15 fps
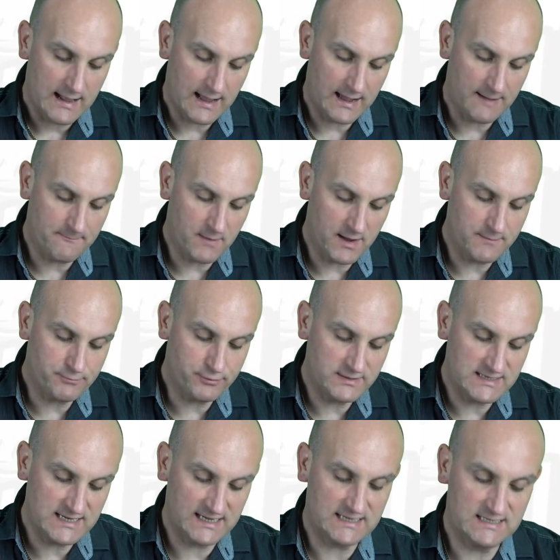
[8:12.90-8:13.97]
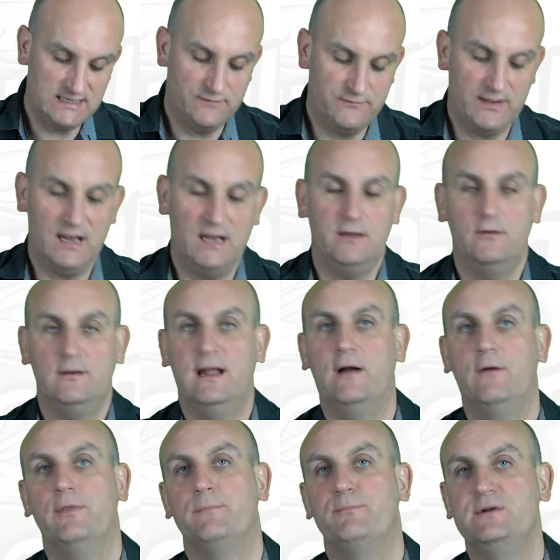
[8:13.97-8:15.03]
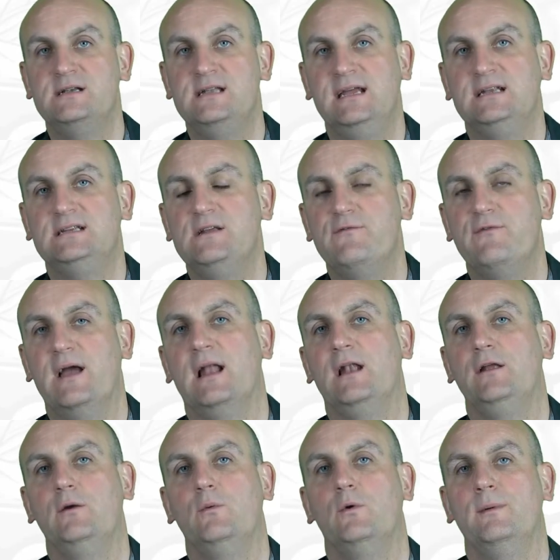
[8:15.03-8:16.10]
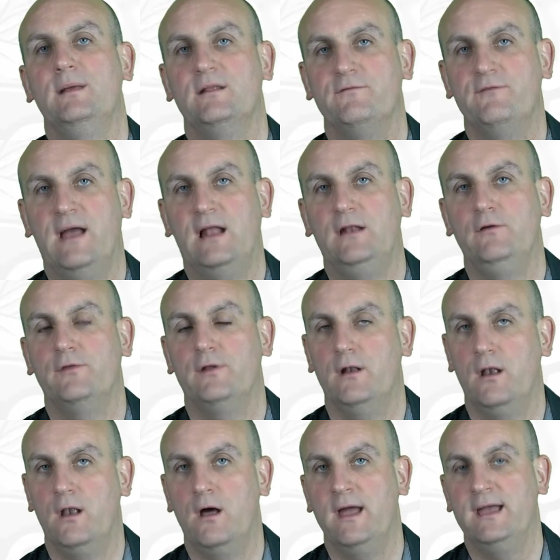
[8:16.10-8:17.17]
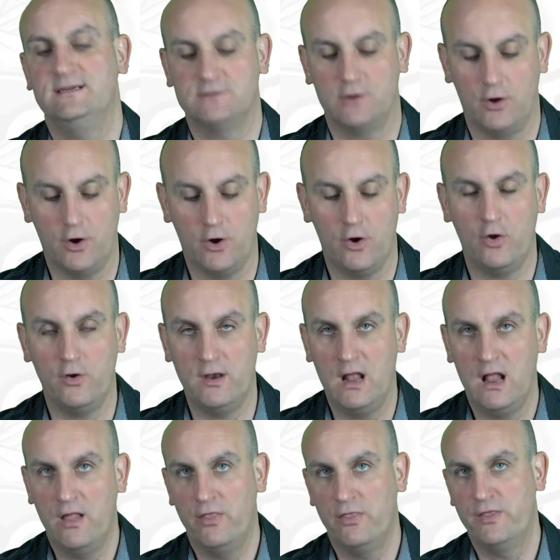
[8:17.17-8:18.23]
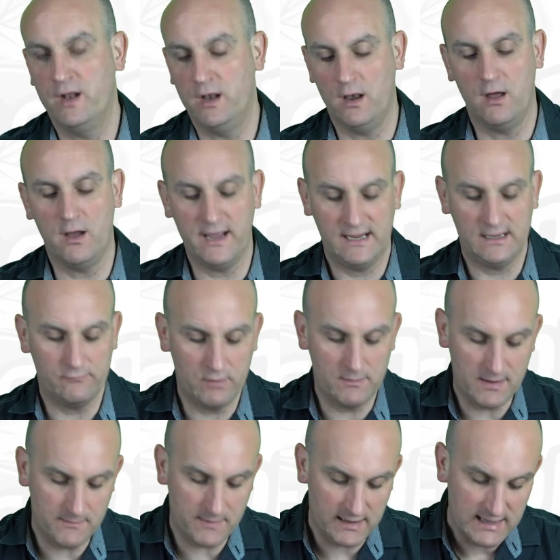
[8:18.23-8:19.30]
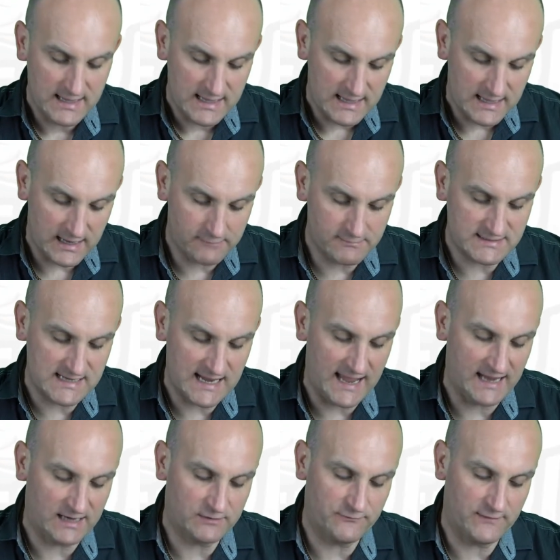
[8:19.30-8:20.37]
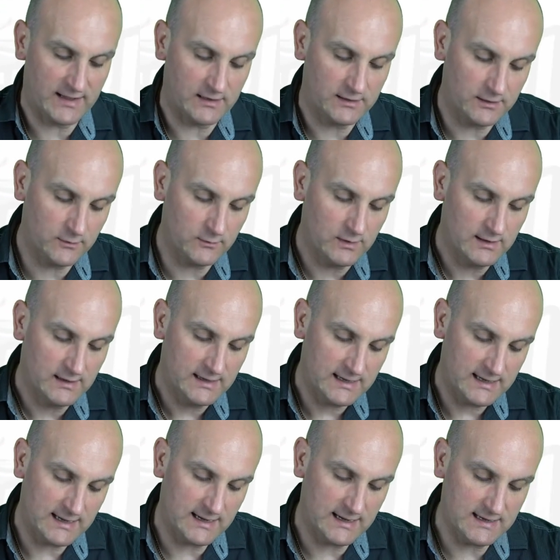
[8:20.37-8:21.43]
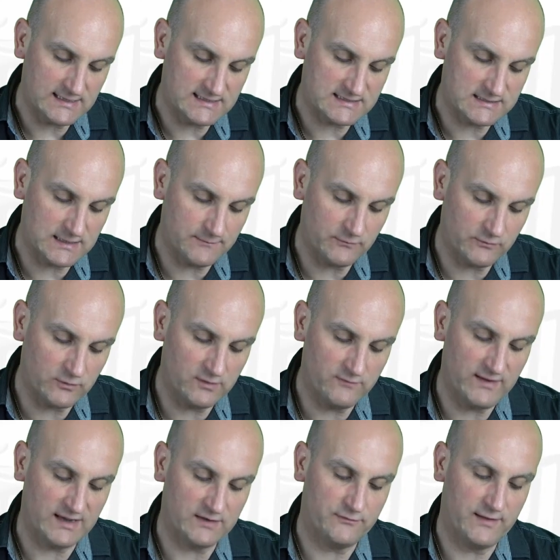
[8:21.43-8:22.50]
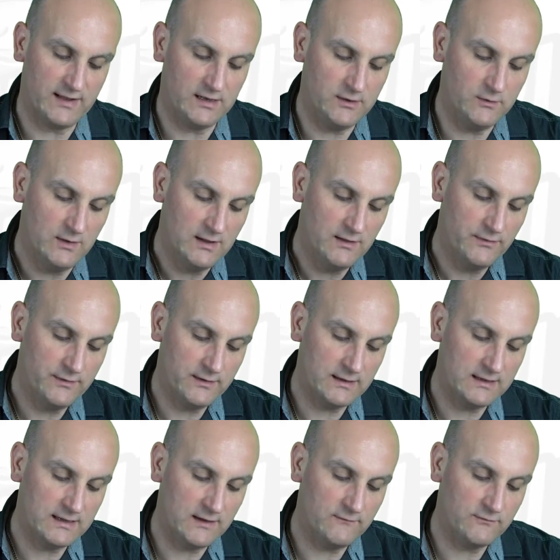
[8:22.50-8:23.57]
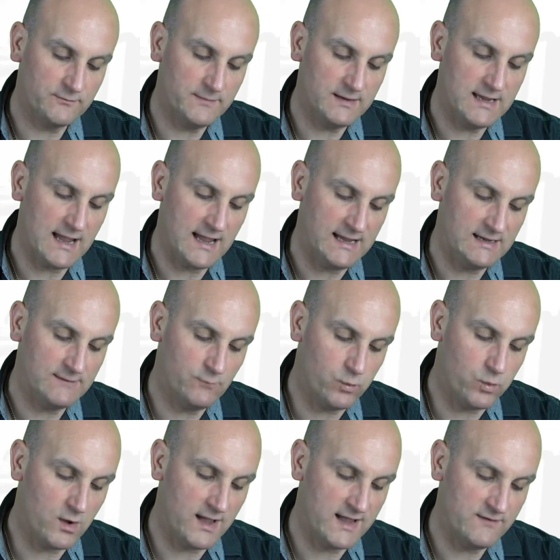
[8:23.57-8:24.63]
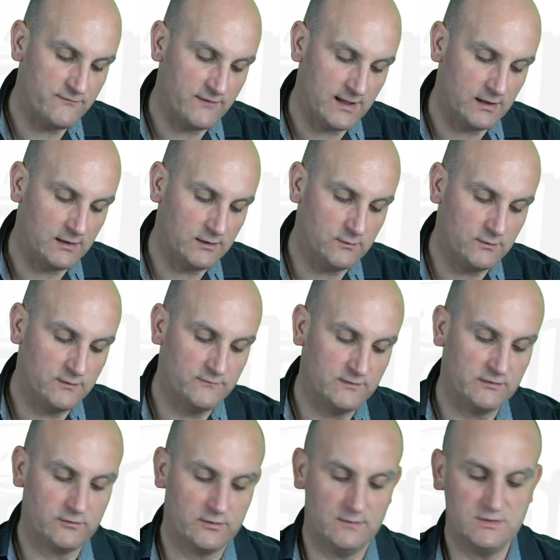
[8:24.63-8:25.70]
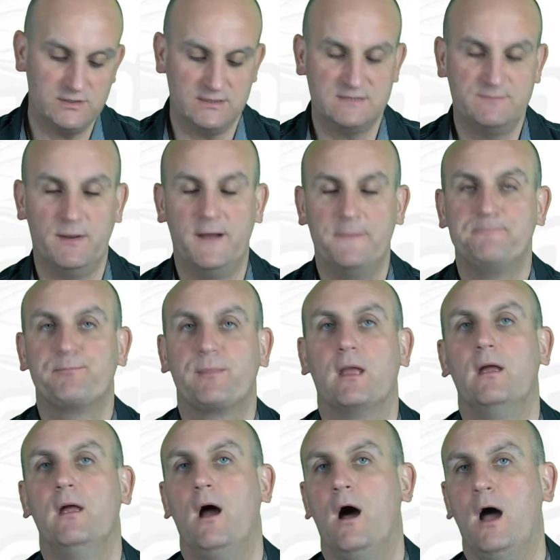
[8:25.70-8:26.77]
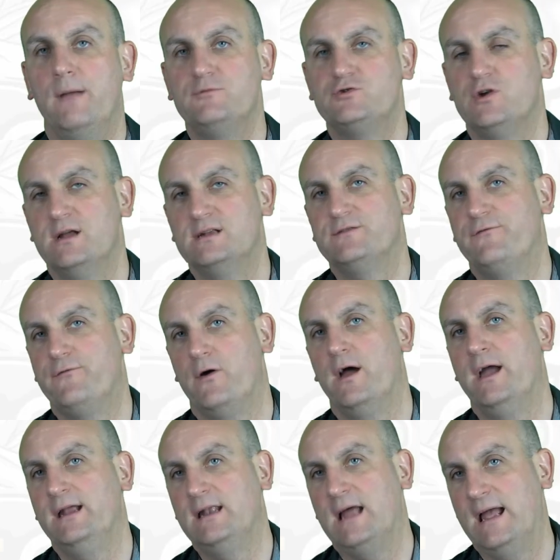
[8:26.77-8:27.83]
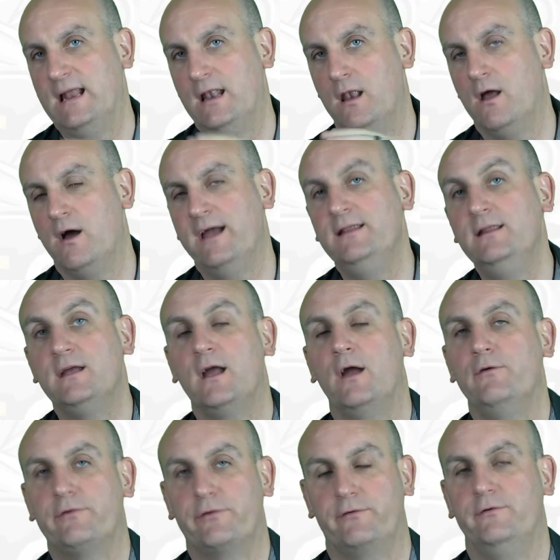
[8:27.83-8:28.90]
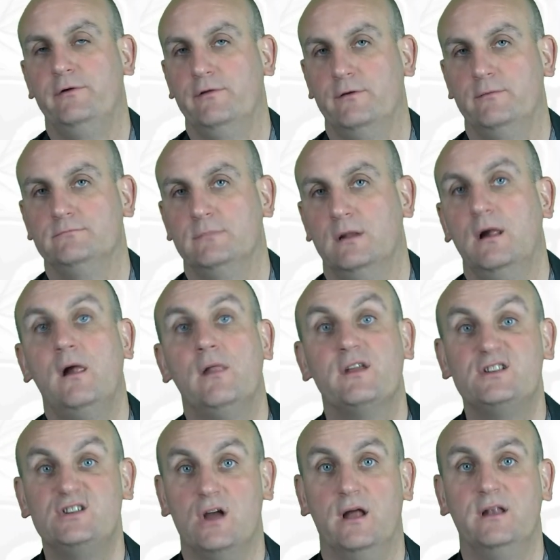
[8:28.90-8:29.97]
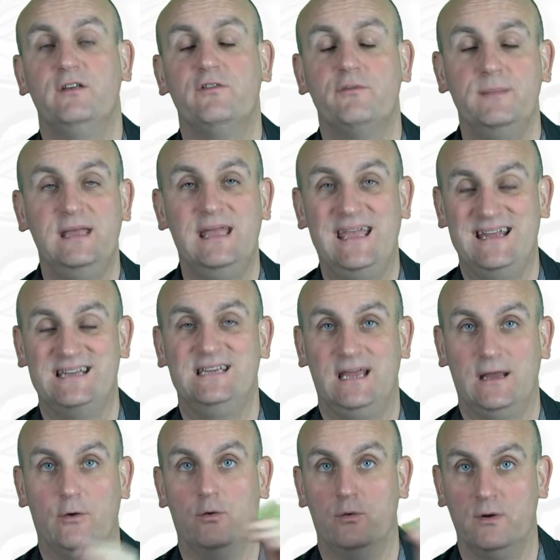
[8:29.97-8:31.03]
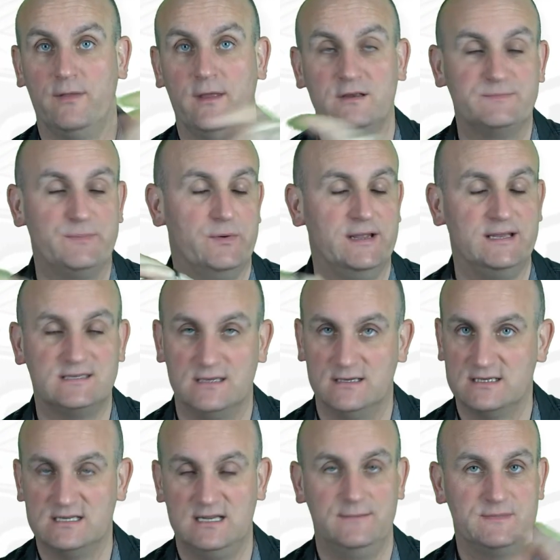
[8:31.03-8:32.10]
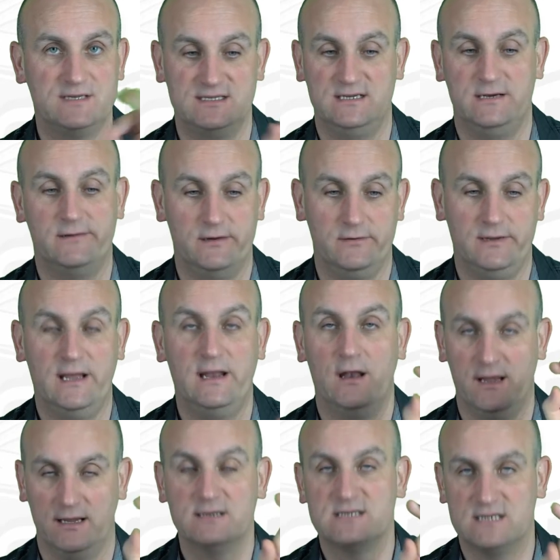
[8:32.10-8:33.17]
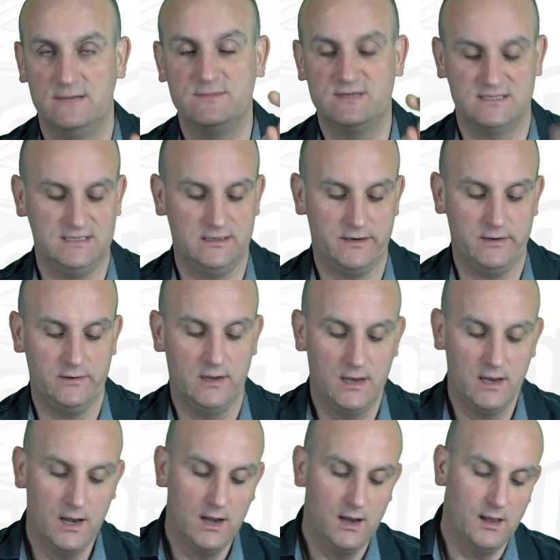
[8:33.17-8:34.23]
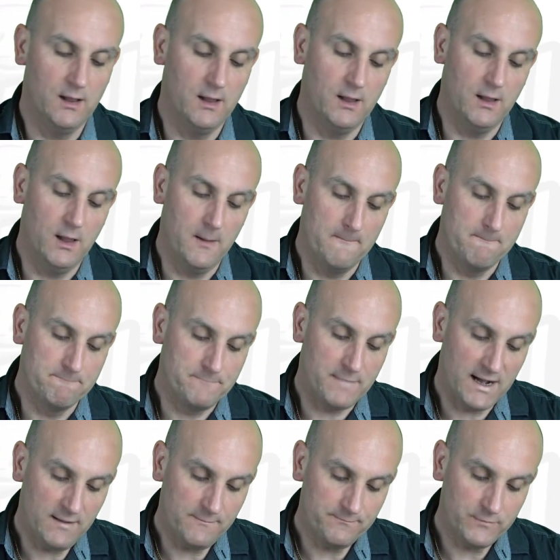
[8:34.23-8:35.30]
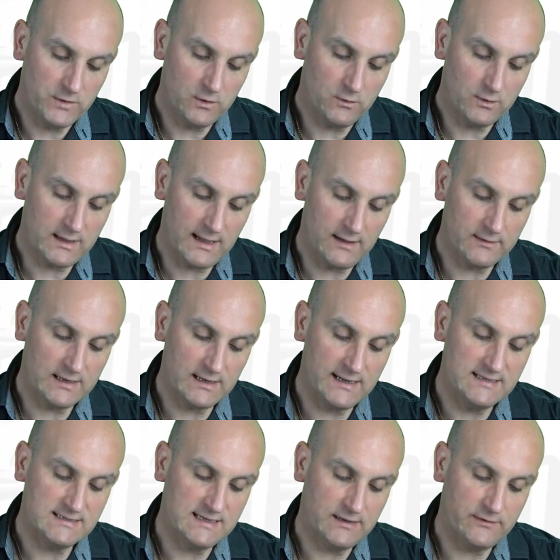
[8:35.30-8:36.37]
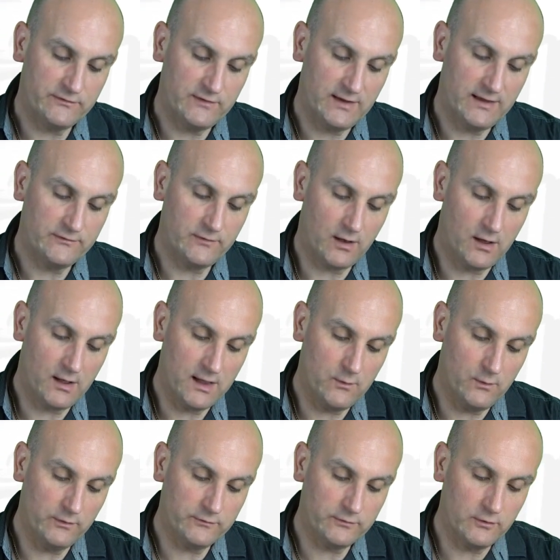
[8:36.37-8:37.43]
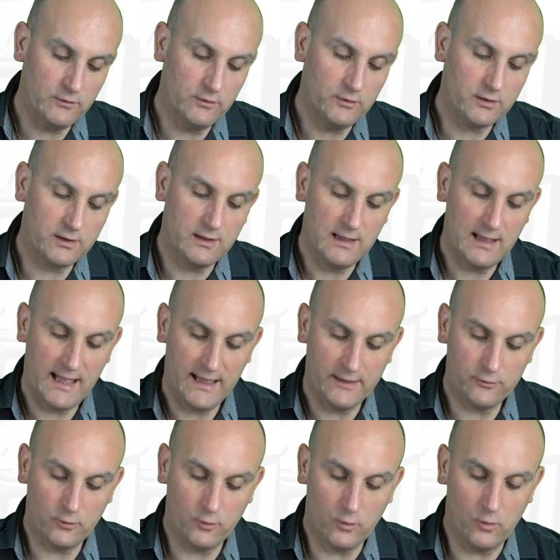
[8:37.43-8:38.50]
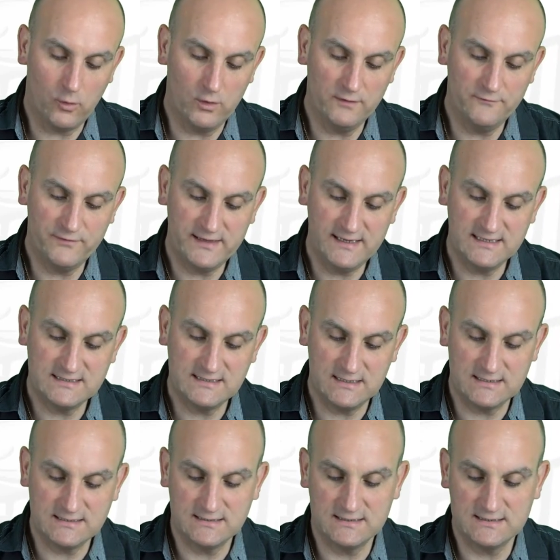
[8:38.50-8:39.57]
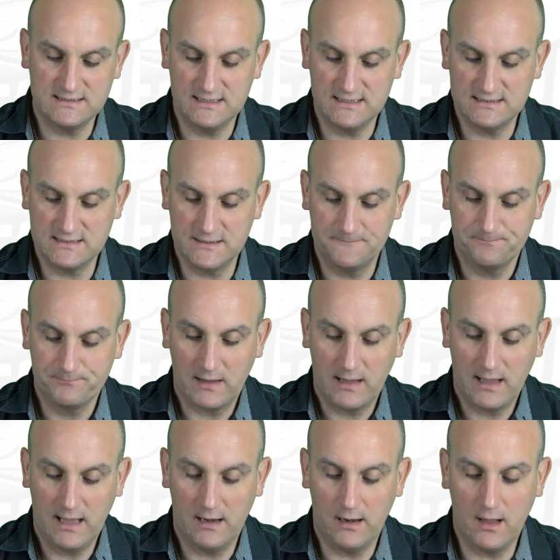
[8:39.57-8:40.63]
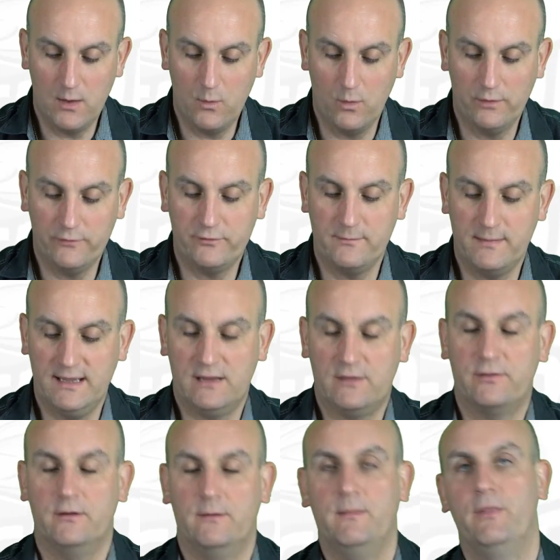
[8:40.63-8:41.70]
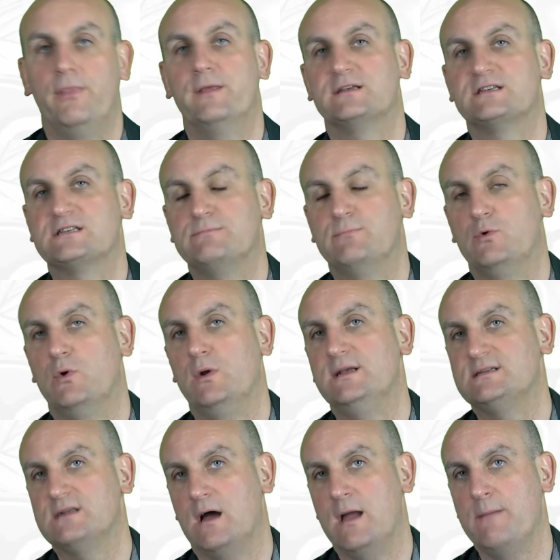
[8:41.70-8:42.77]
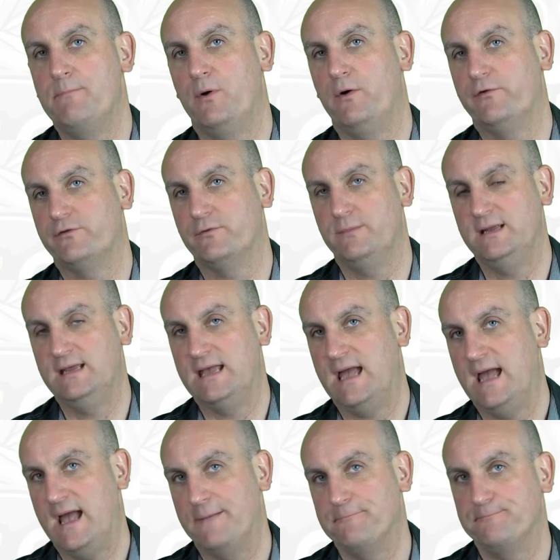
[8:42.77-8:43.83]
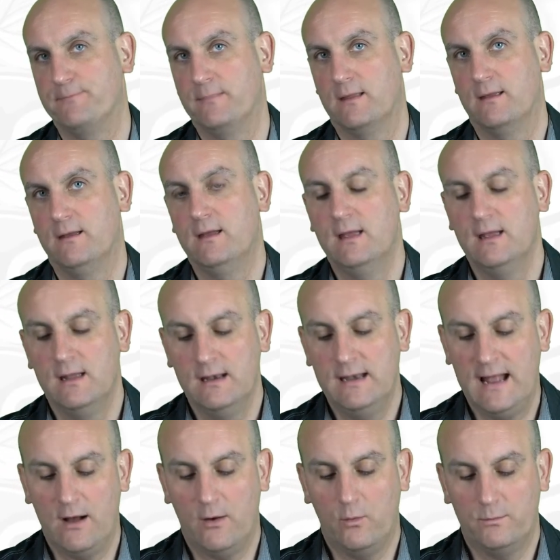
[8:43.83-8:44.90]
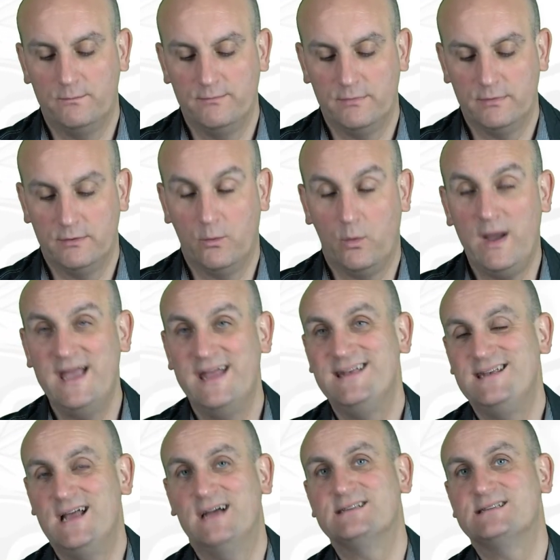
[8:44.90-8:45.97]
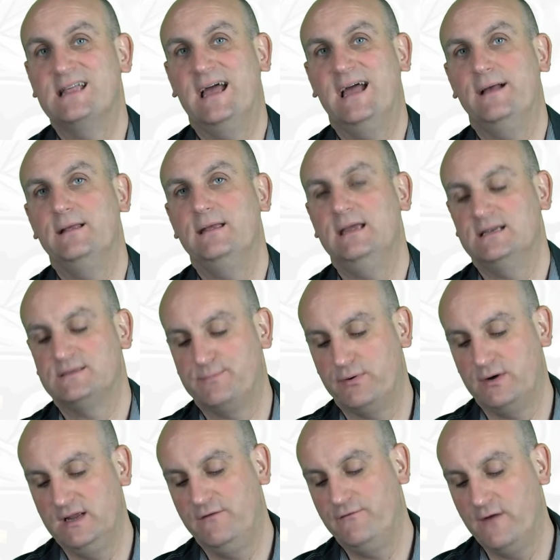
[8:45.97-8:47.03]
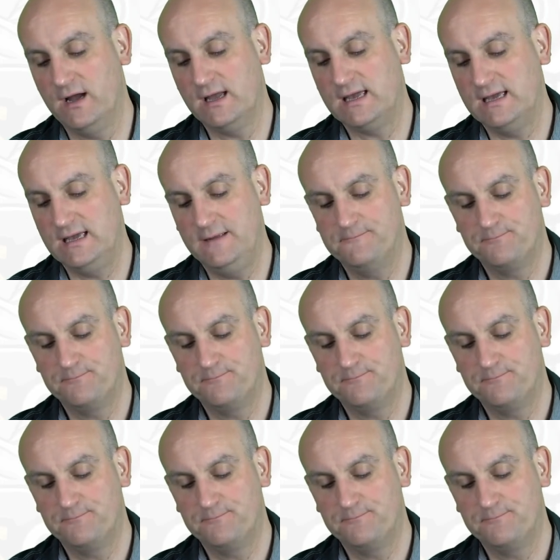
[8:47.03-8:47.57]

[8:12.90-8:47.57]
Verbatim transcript: and my predicted value. Now, the predicted value will be the value that lies on the line. Remember, here is an x value. Here is some sort of x value that gives me a y value of descriptions, but I'm trying to find a line that goes through them. The chances of me hitting all of those points slim to zero, yeah, like slim to zero. But your calculator now says, I want to look at all of these distances and I want to make them the smallest I possibly can. Now, the way it does that is pretty funky.